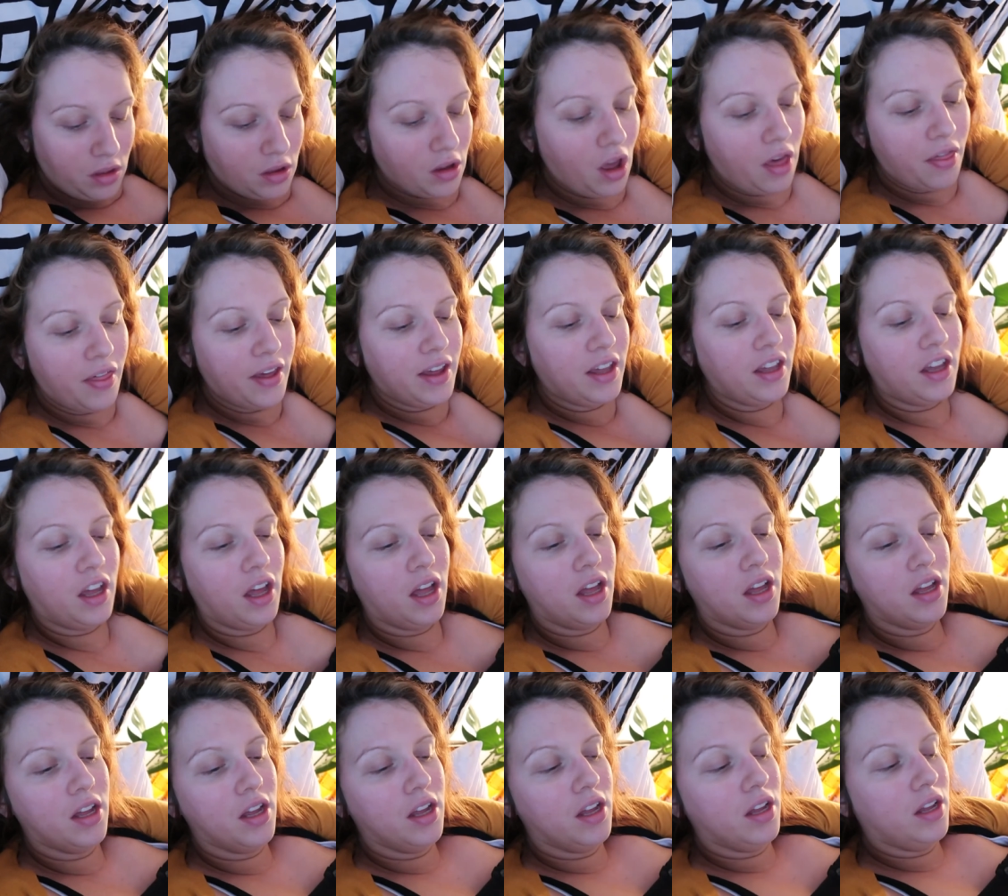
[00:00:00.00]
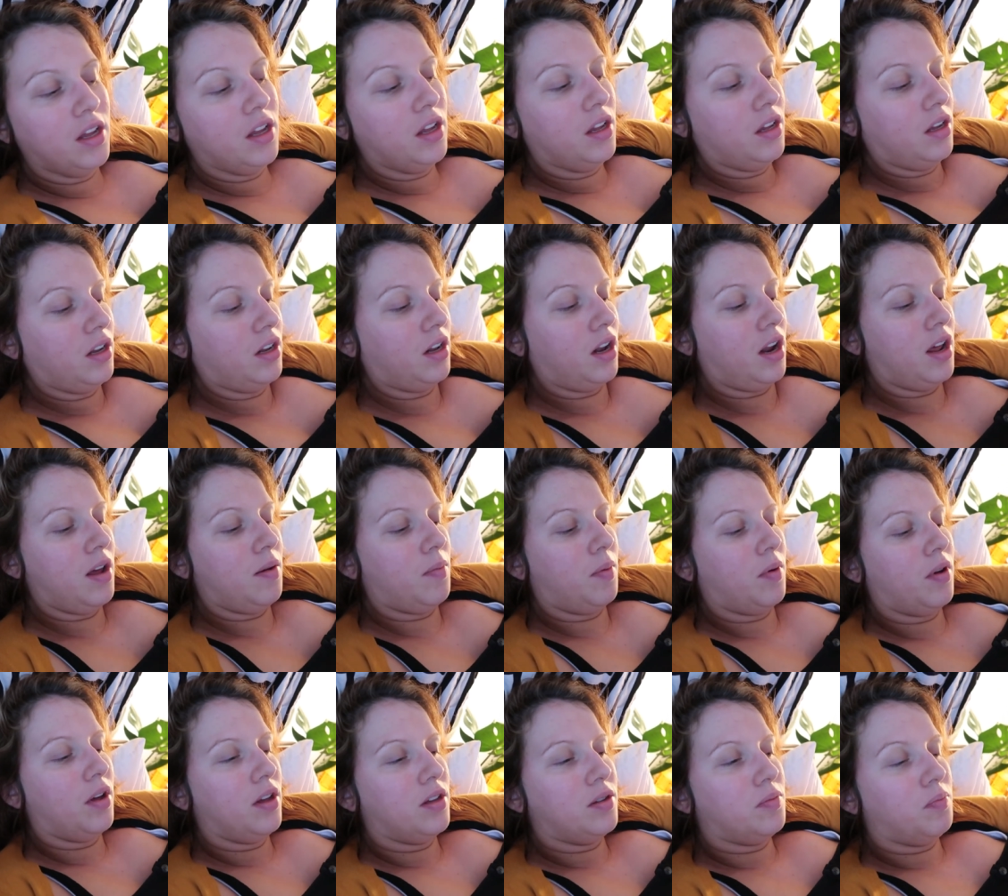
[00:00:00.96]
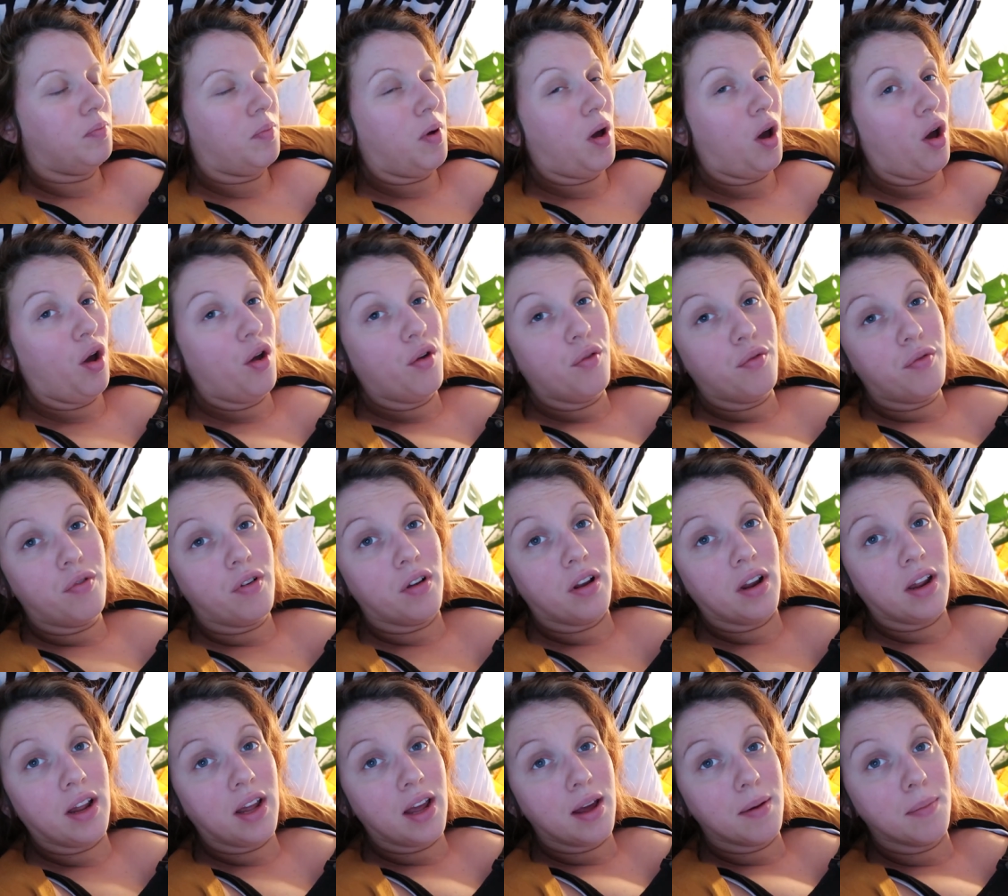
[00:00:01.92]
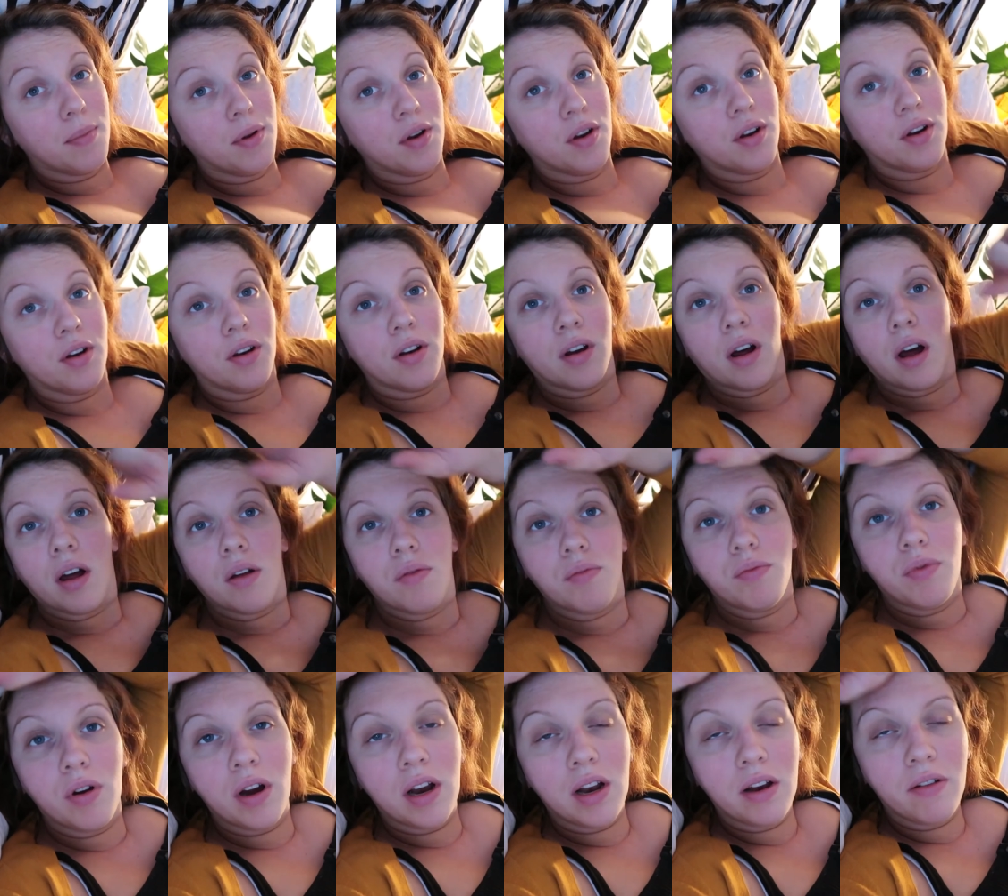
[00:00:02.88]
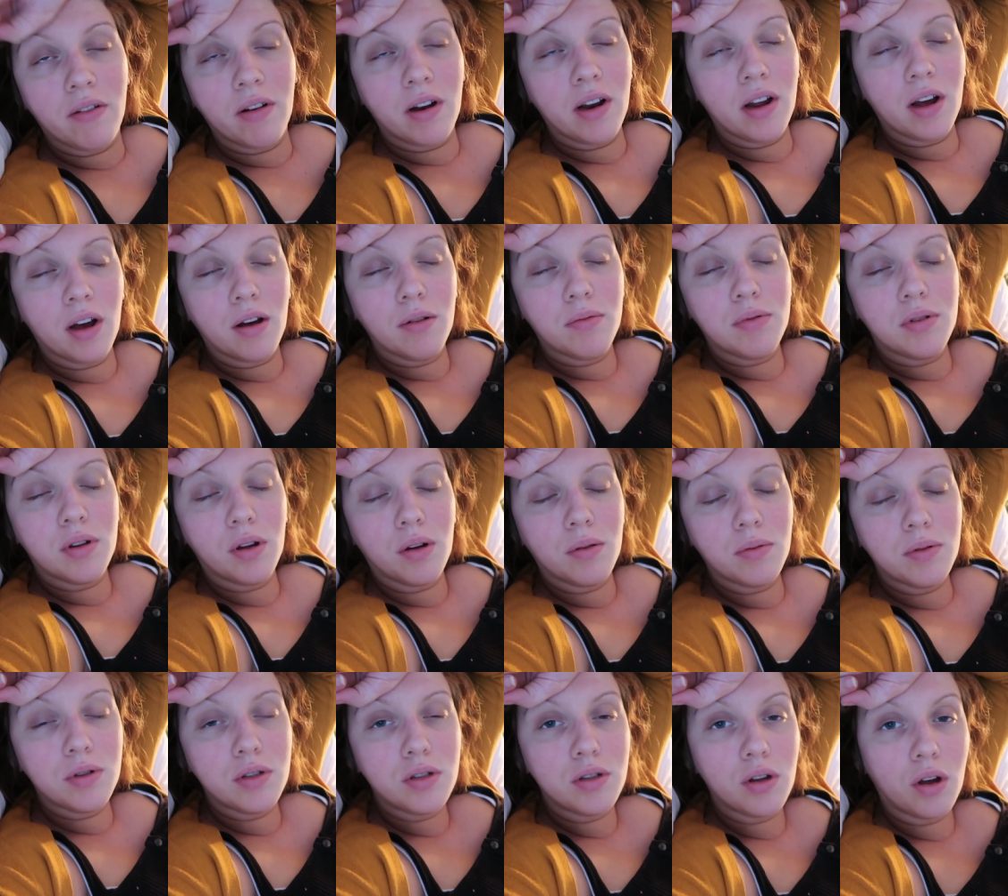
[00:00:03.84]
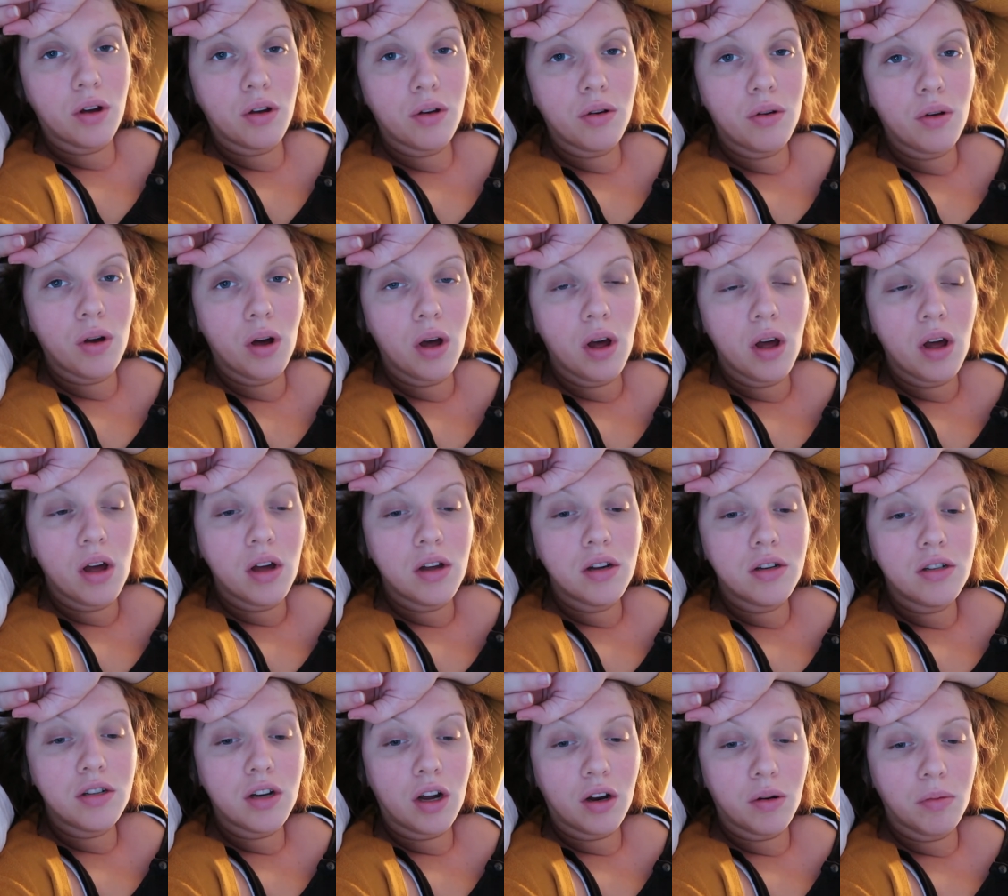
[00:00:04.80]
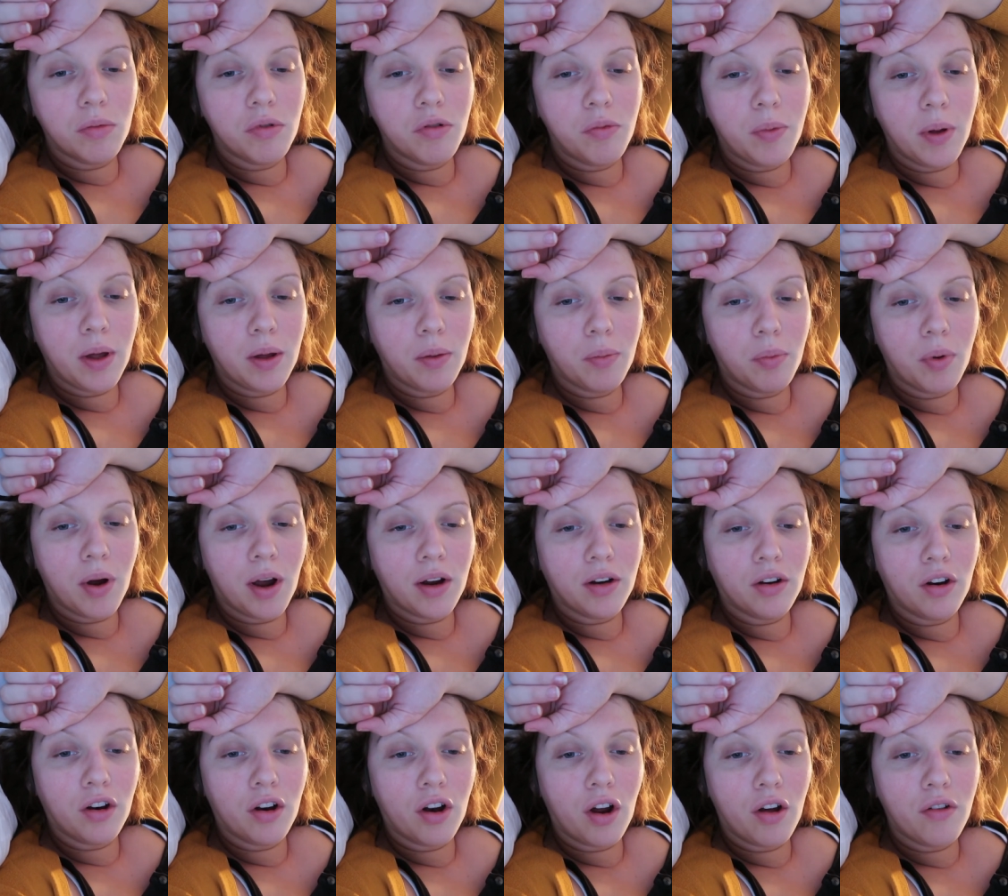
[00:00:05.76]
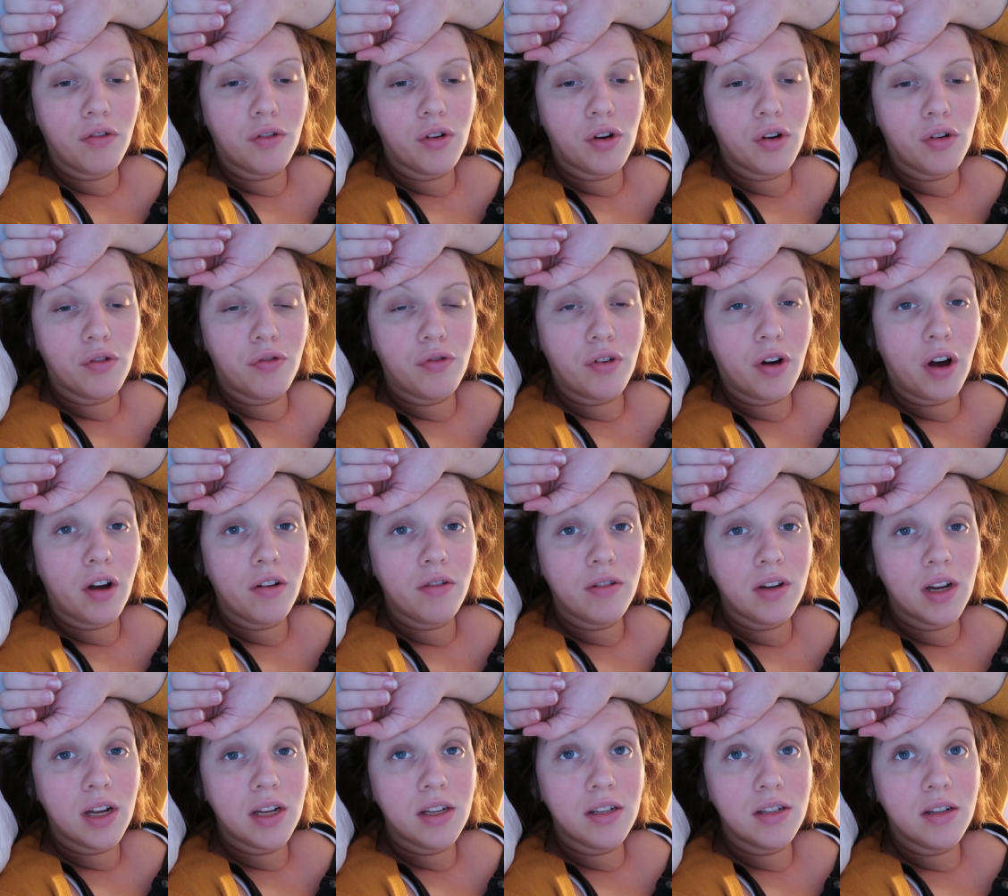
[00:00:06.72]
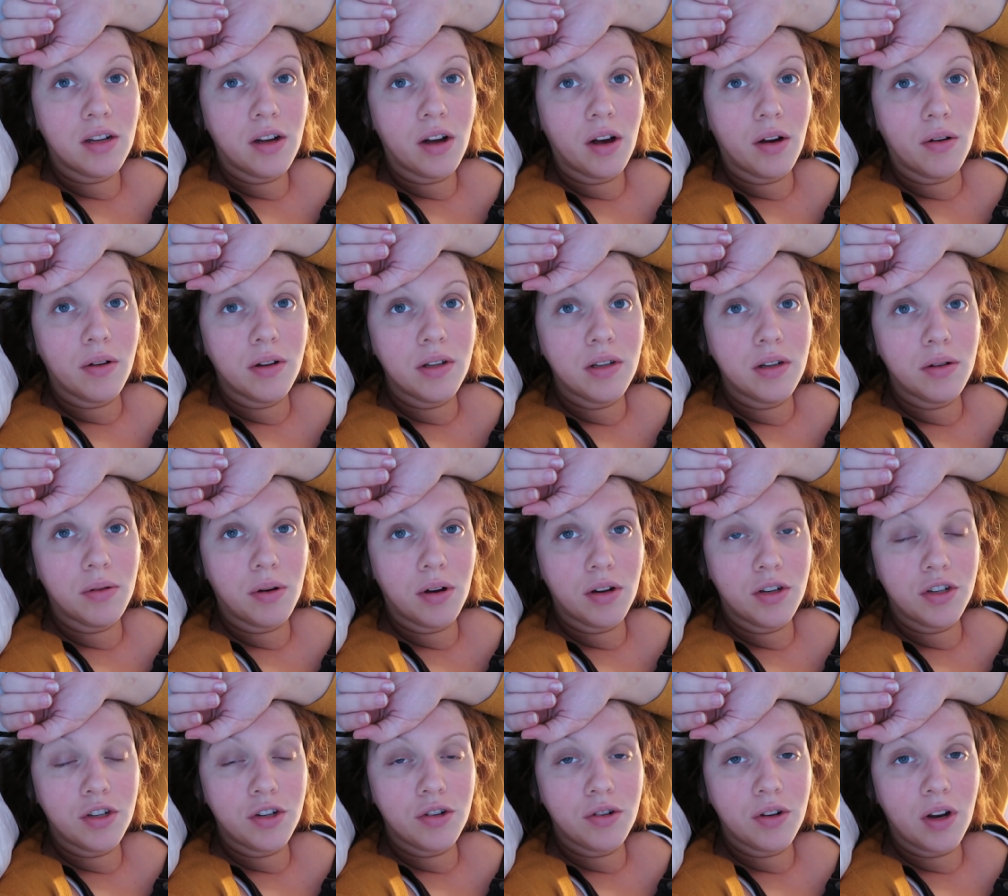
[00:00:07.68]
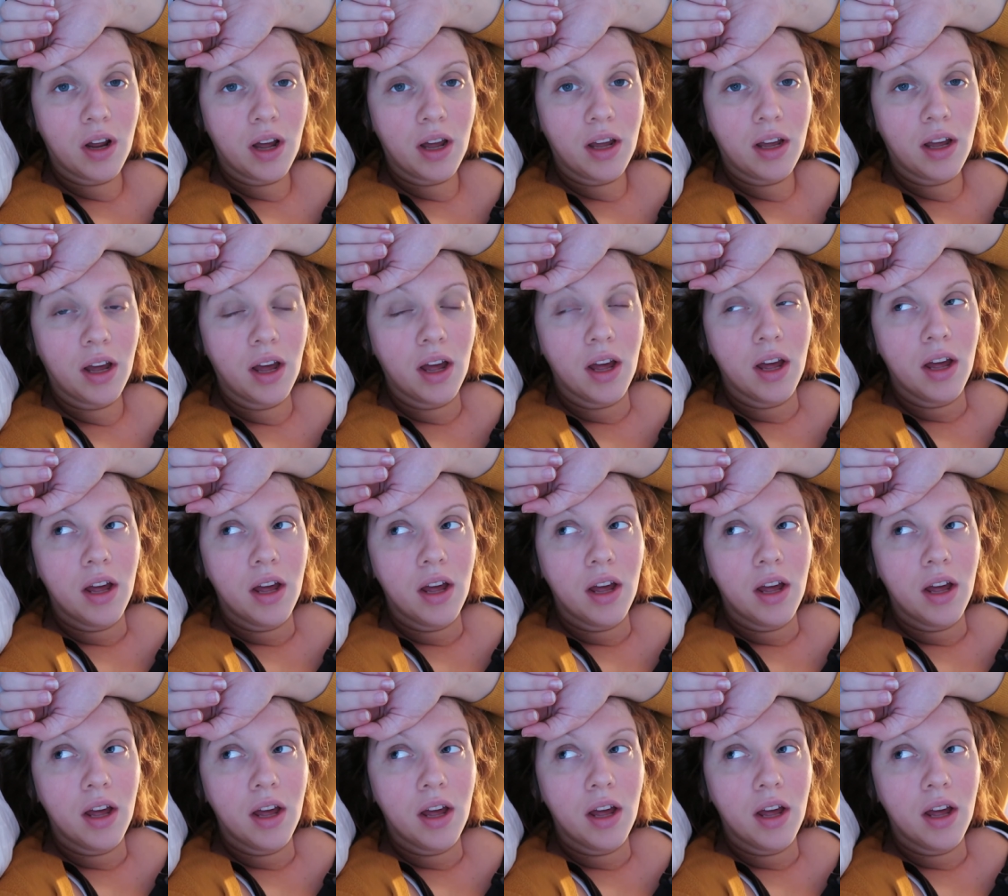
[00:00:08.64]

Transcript: I think labour is hopefully imminent. I really, really hope so. I'm so done with being pregnant. I've got five days to go until my due date.